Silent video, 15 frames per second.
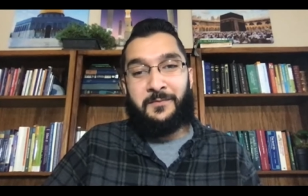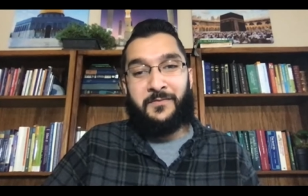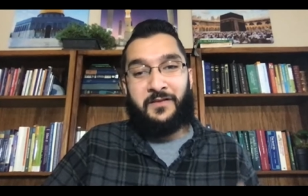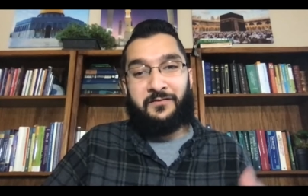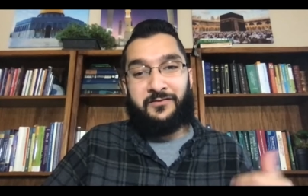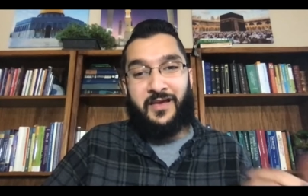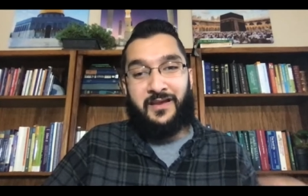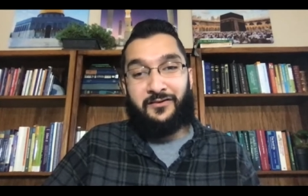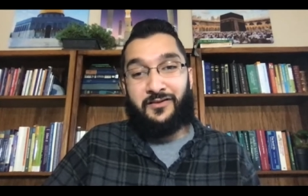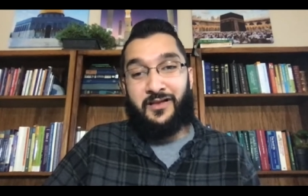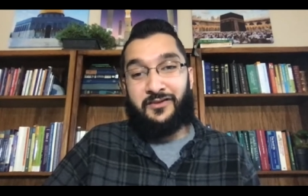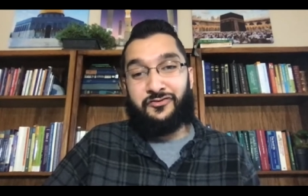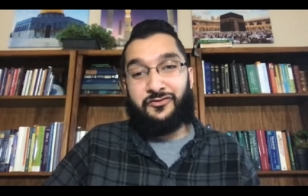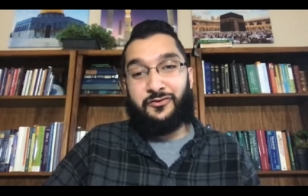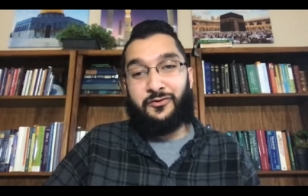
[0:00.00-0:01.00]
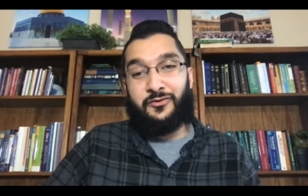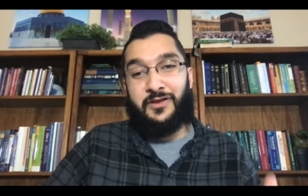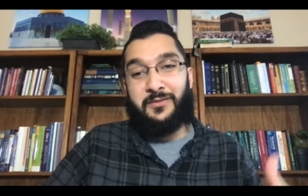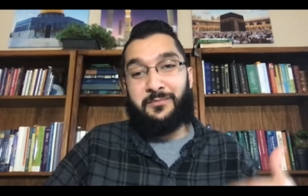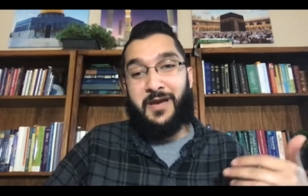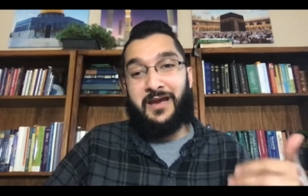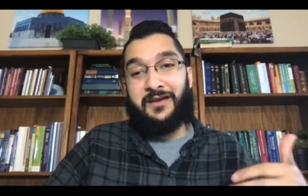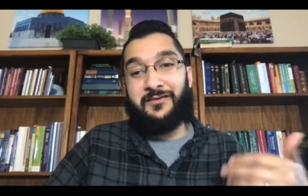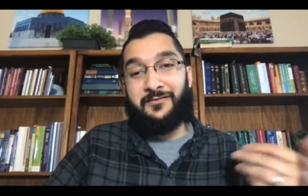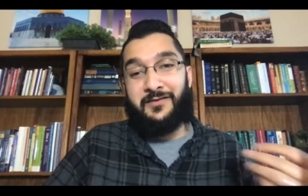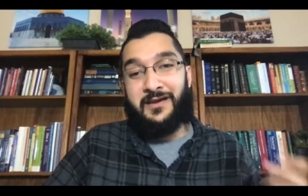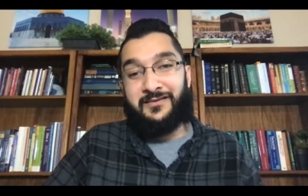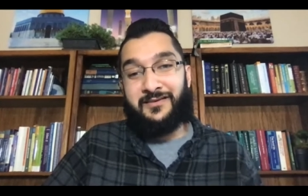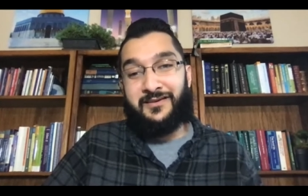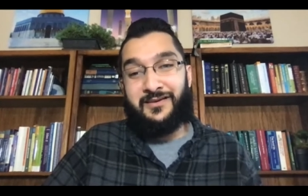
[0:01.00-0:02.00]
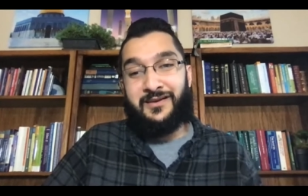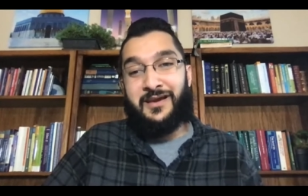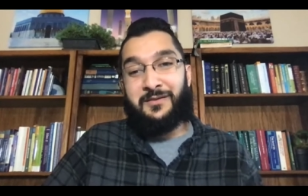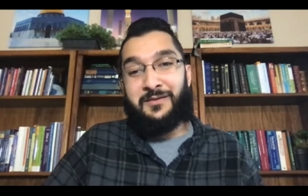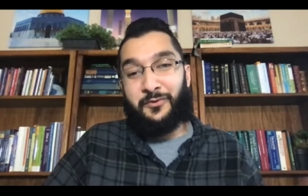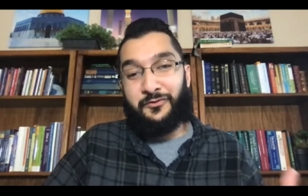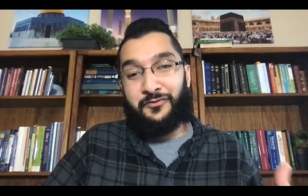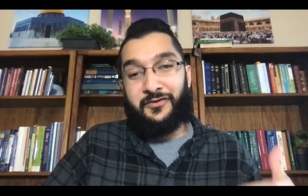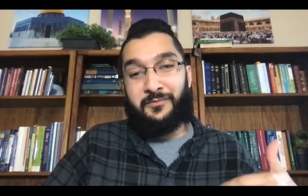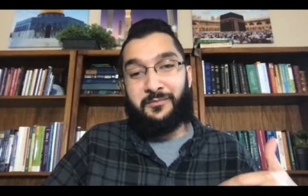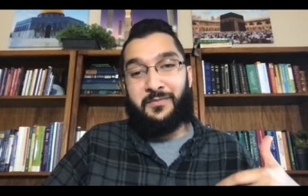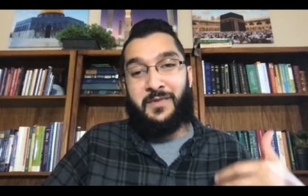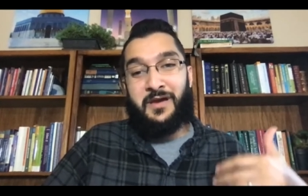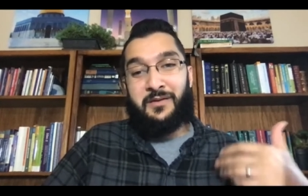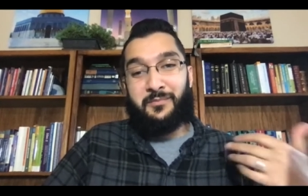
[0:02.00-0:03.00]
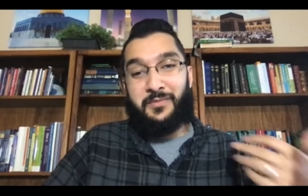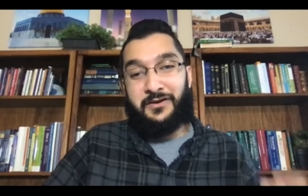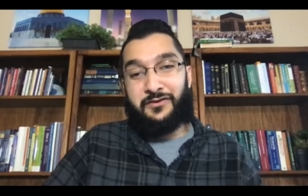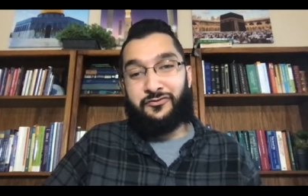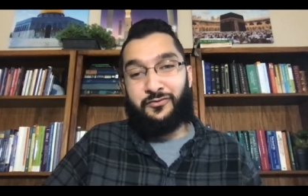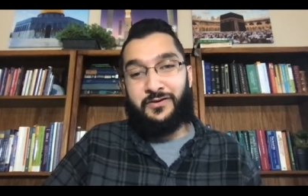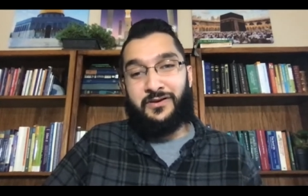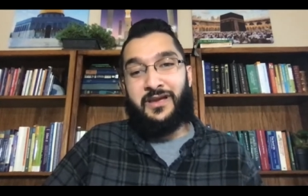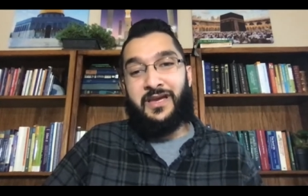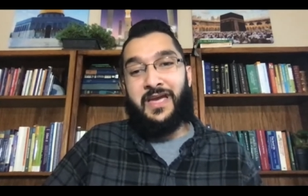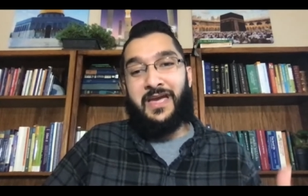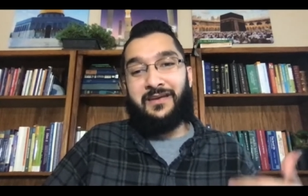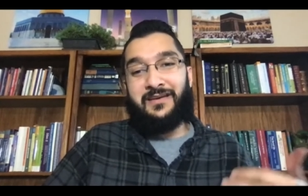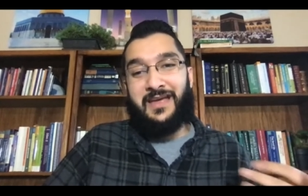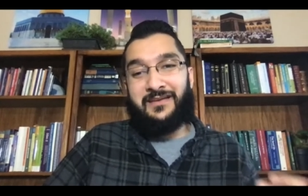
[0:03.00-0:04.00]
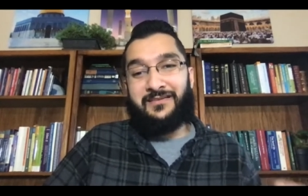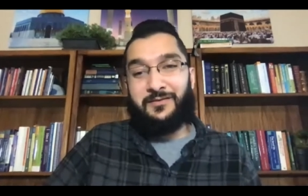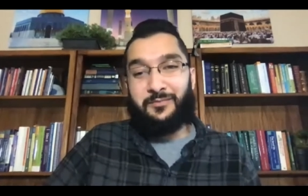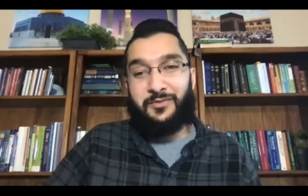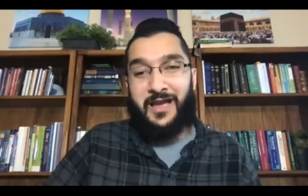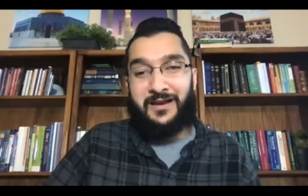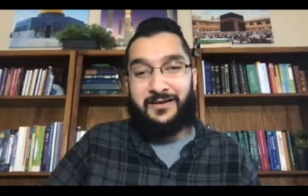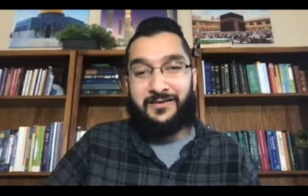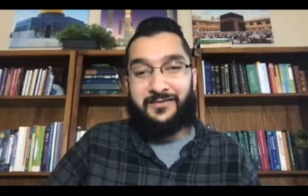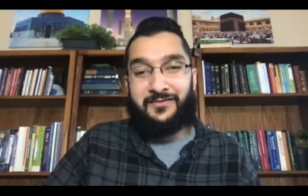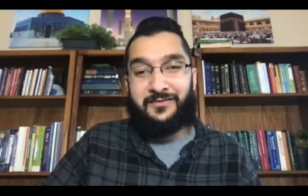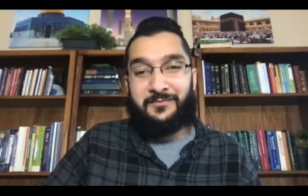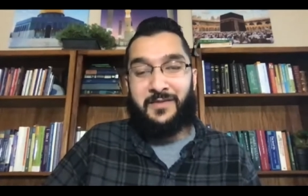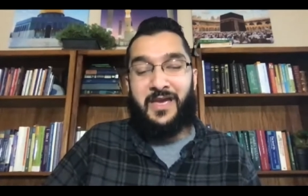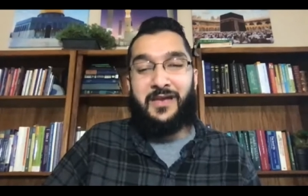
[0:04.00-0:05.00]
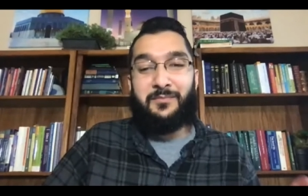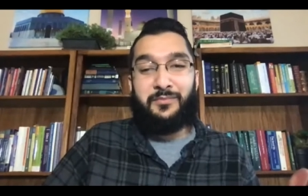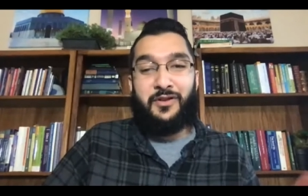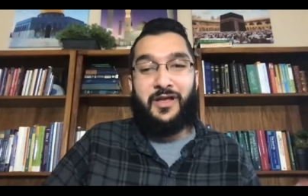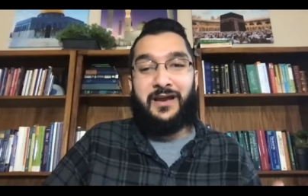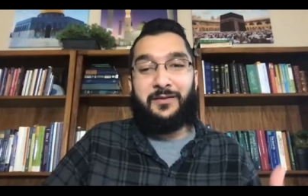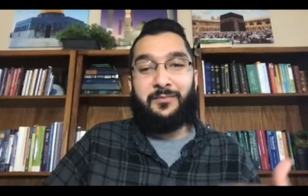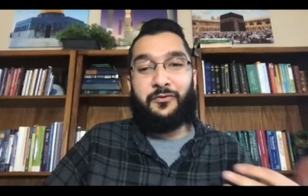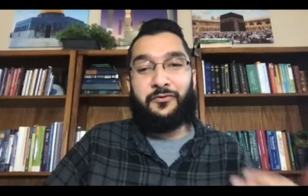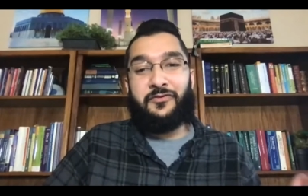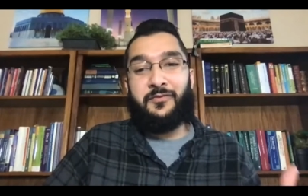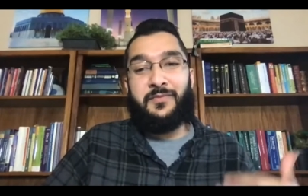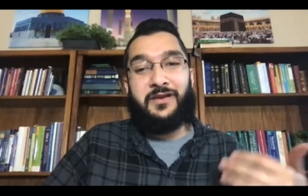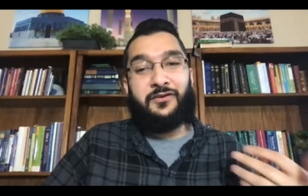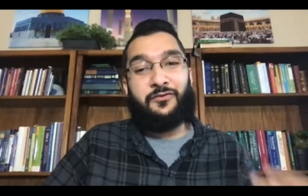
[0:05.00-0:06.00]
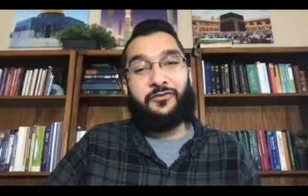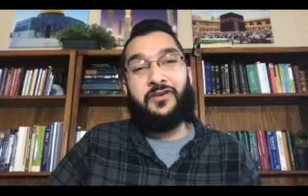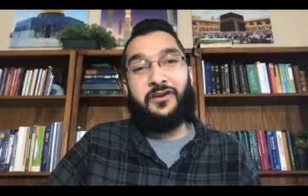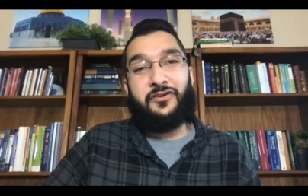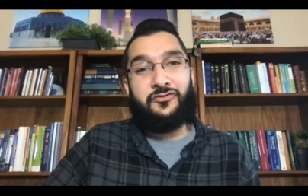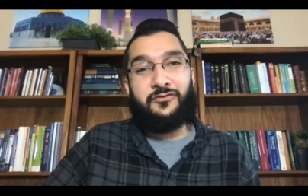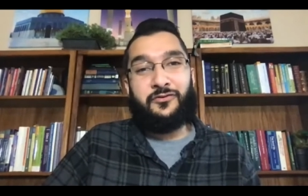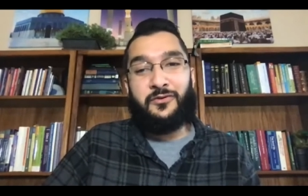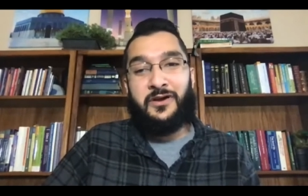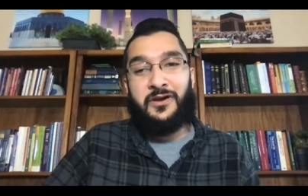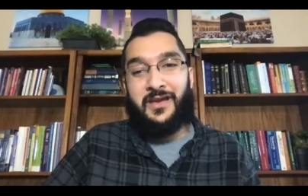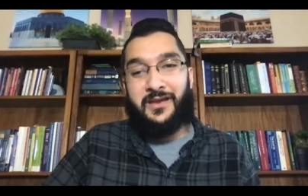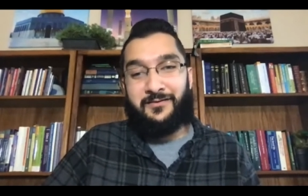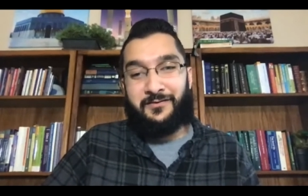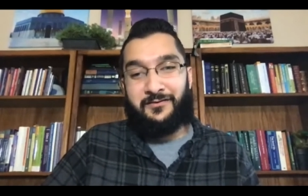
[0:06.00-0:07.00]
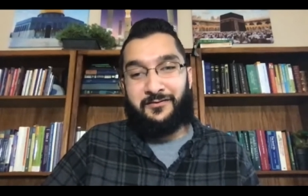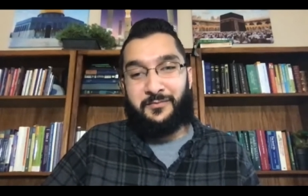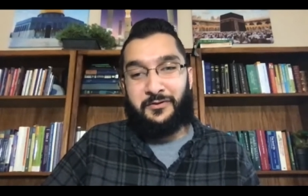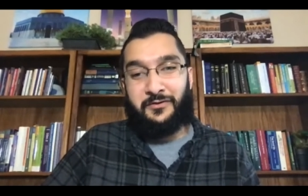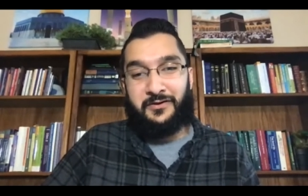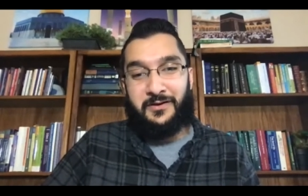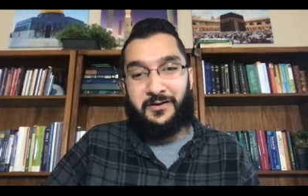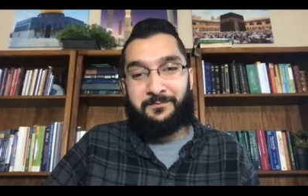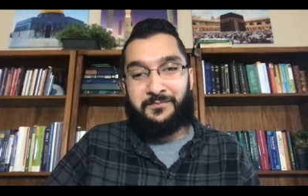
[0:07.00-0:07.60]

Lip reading: psychological impact of anti-Muslim bigotry and anti-Blackness, and Black Muslim intersectional invisibility.